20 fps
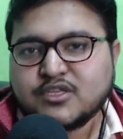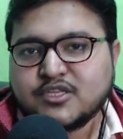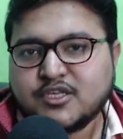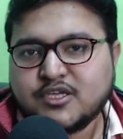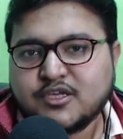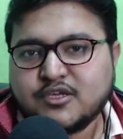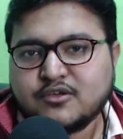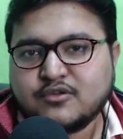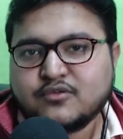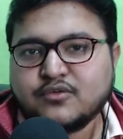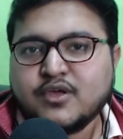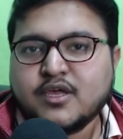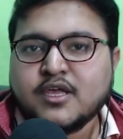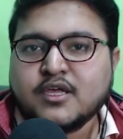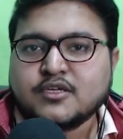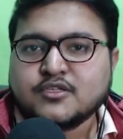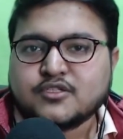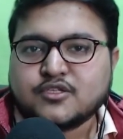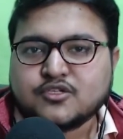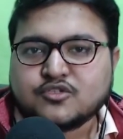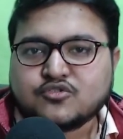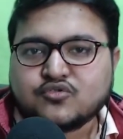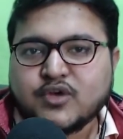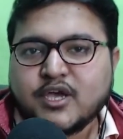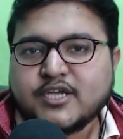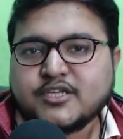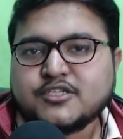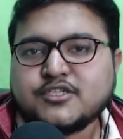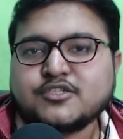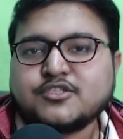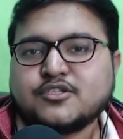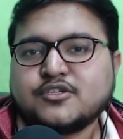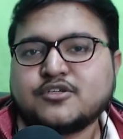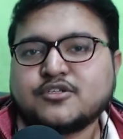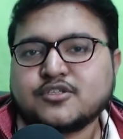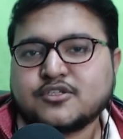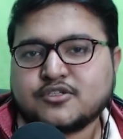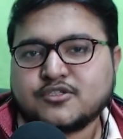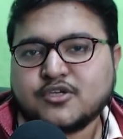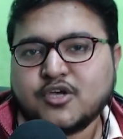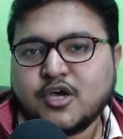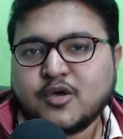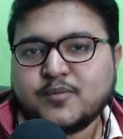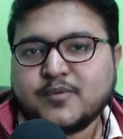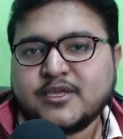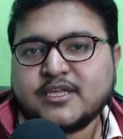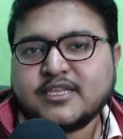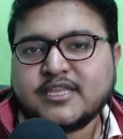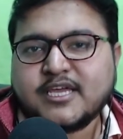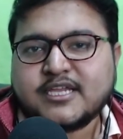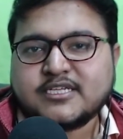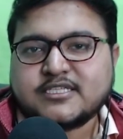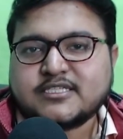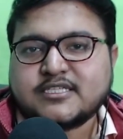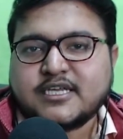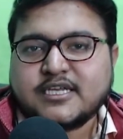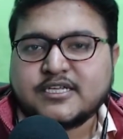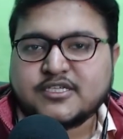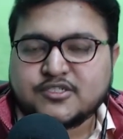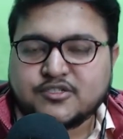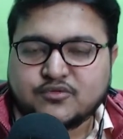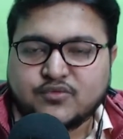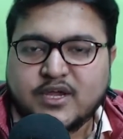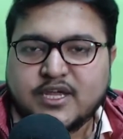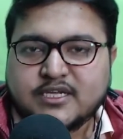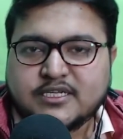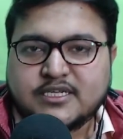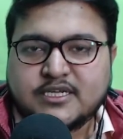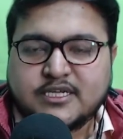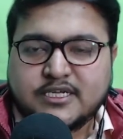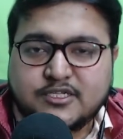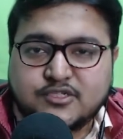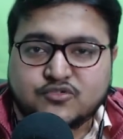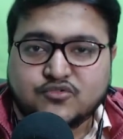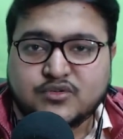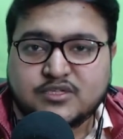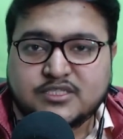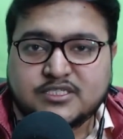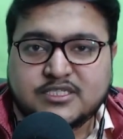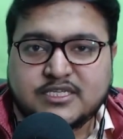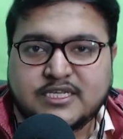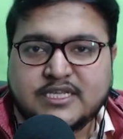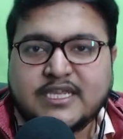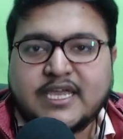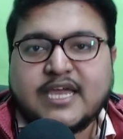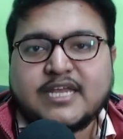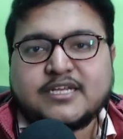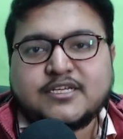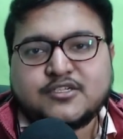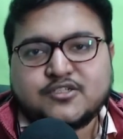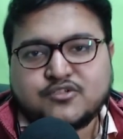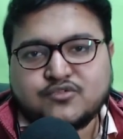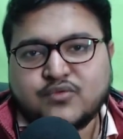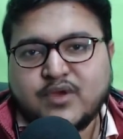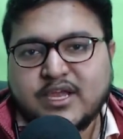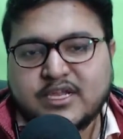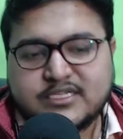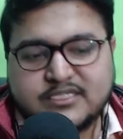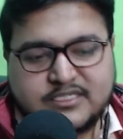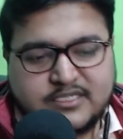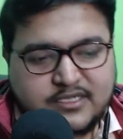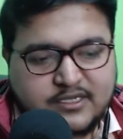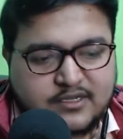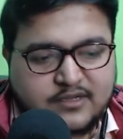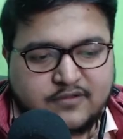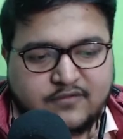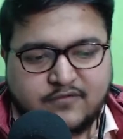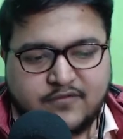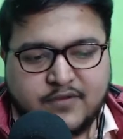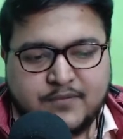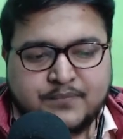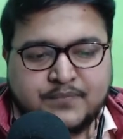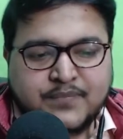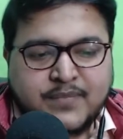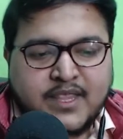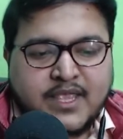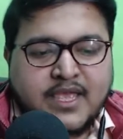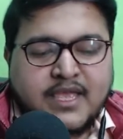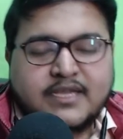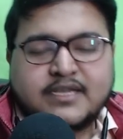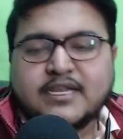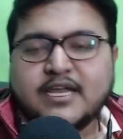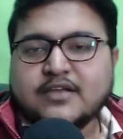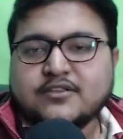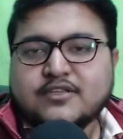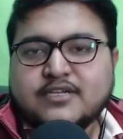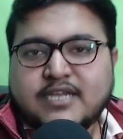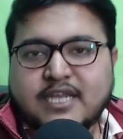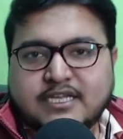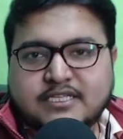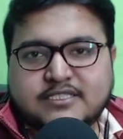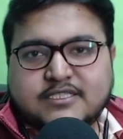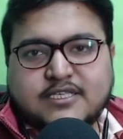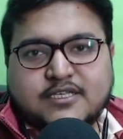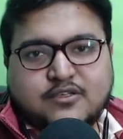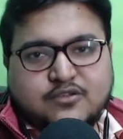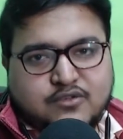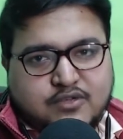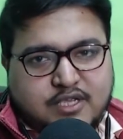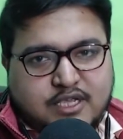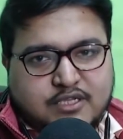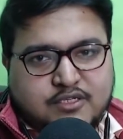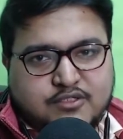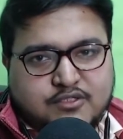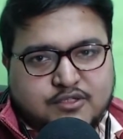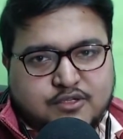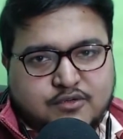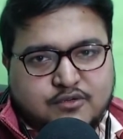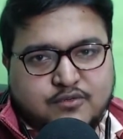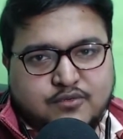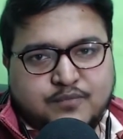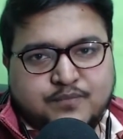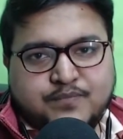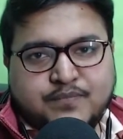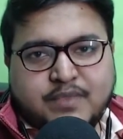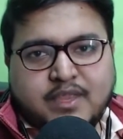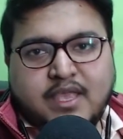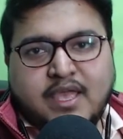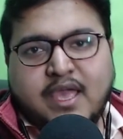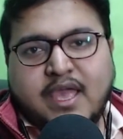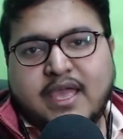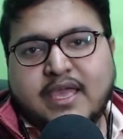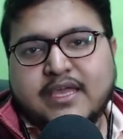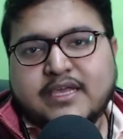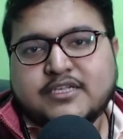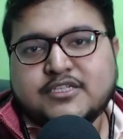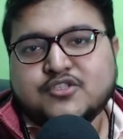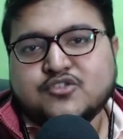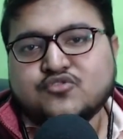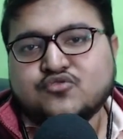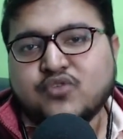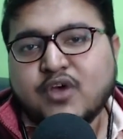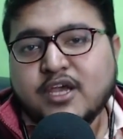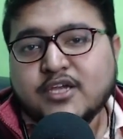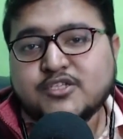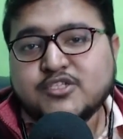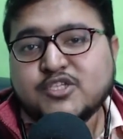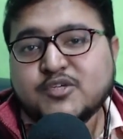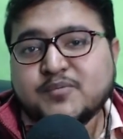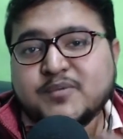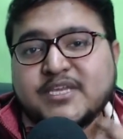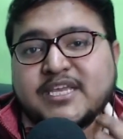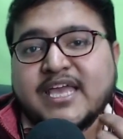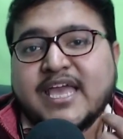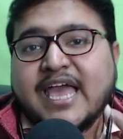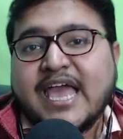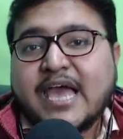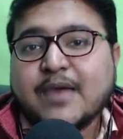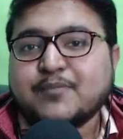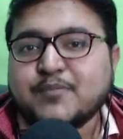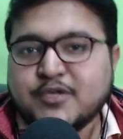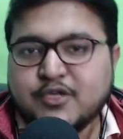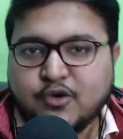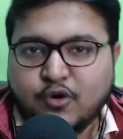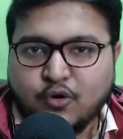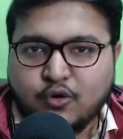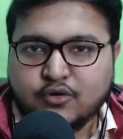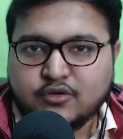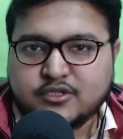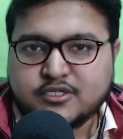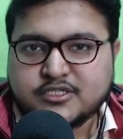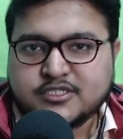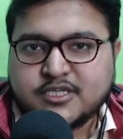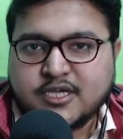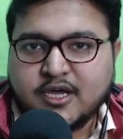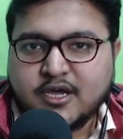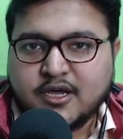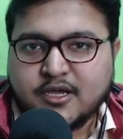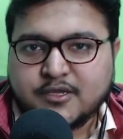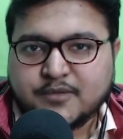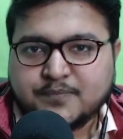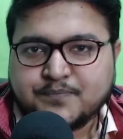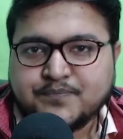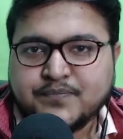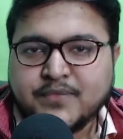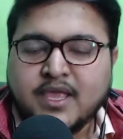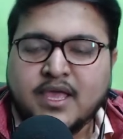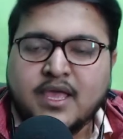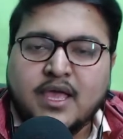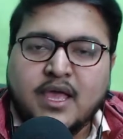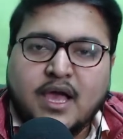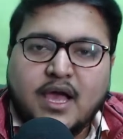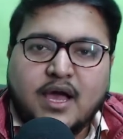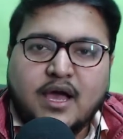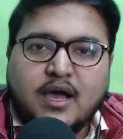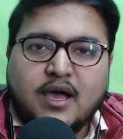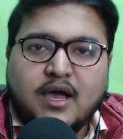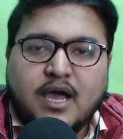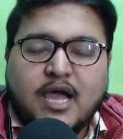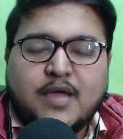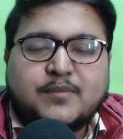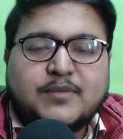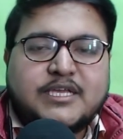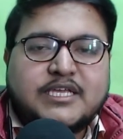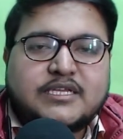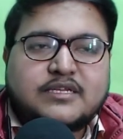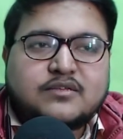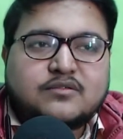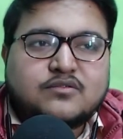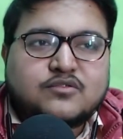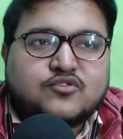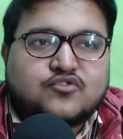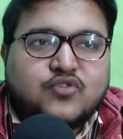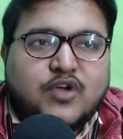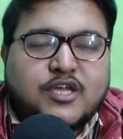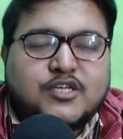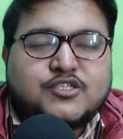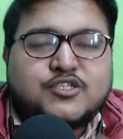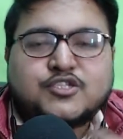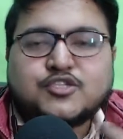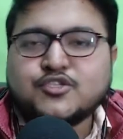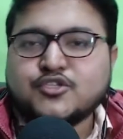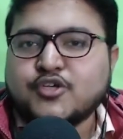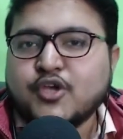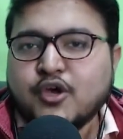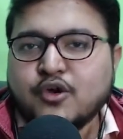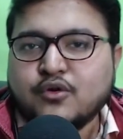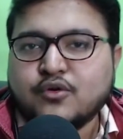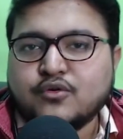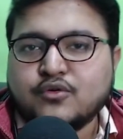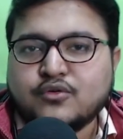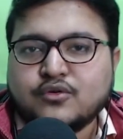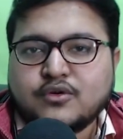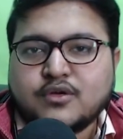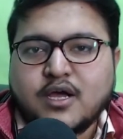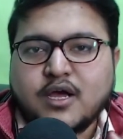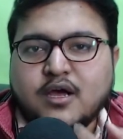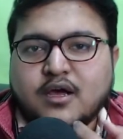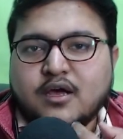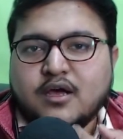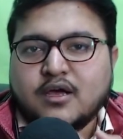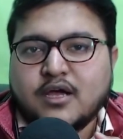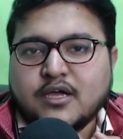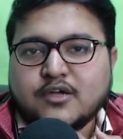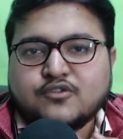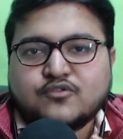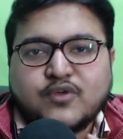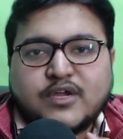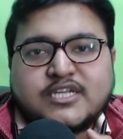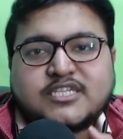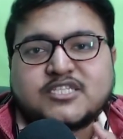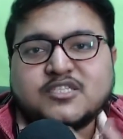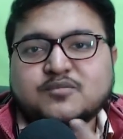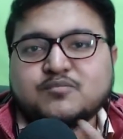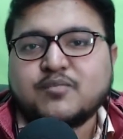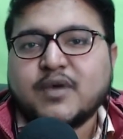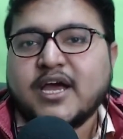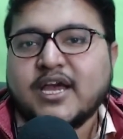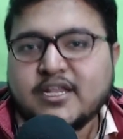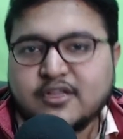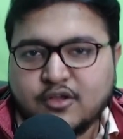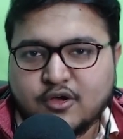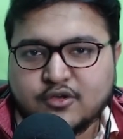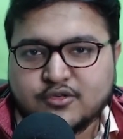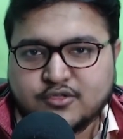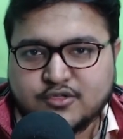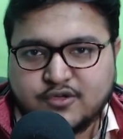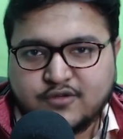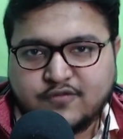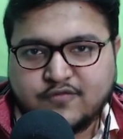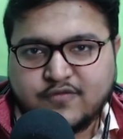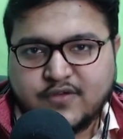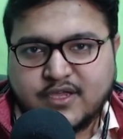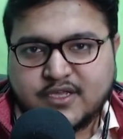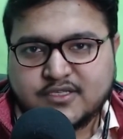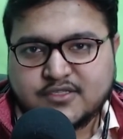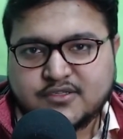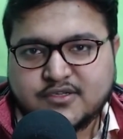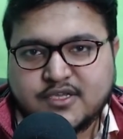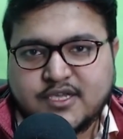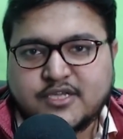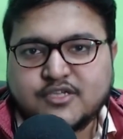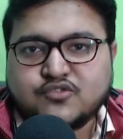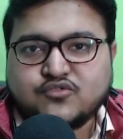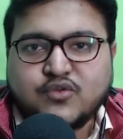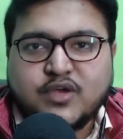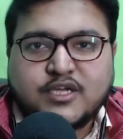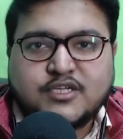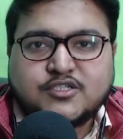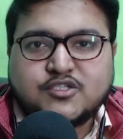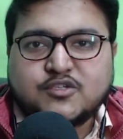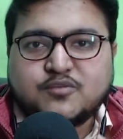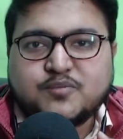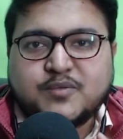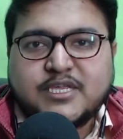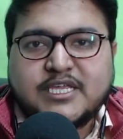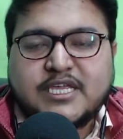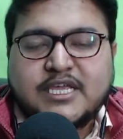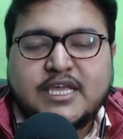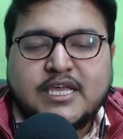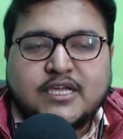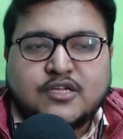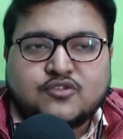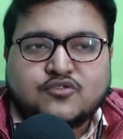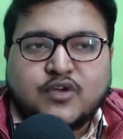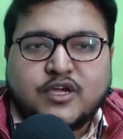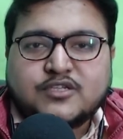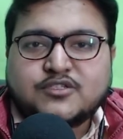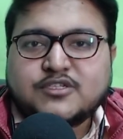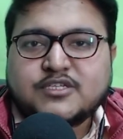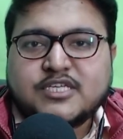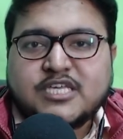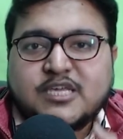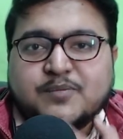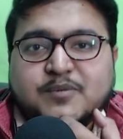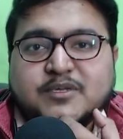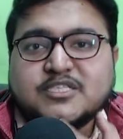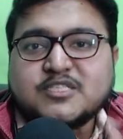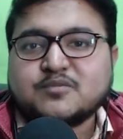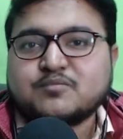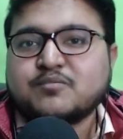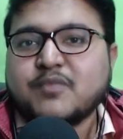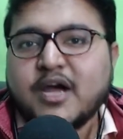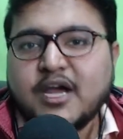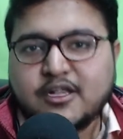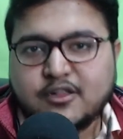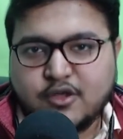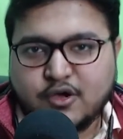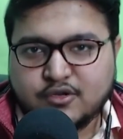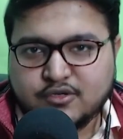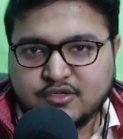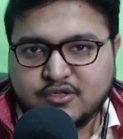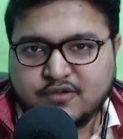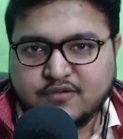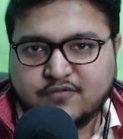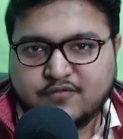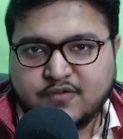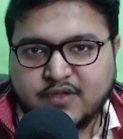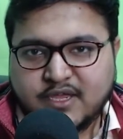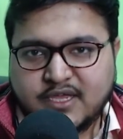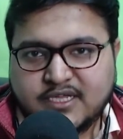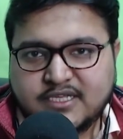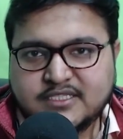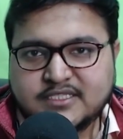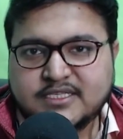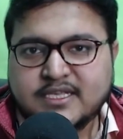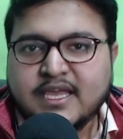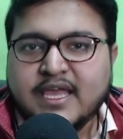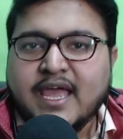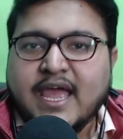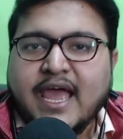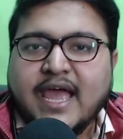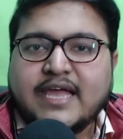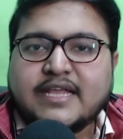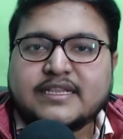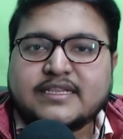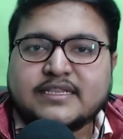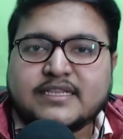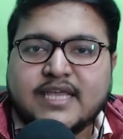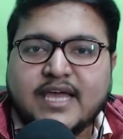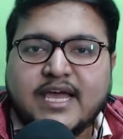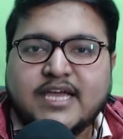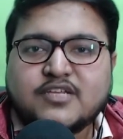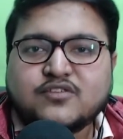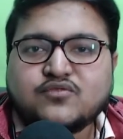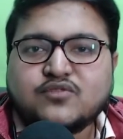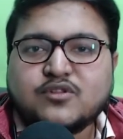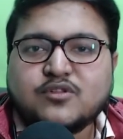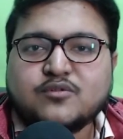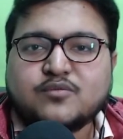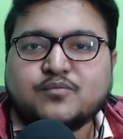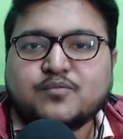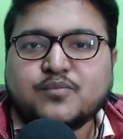you. So try to choose a topic that is interesting and interactive. Now the next thing you can do is try to be happy all the time. Try to show a great smile on your face, okay? Try to keep a smile on your face, and that will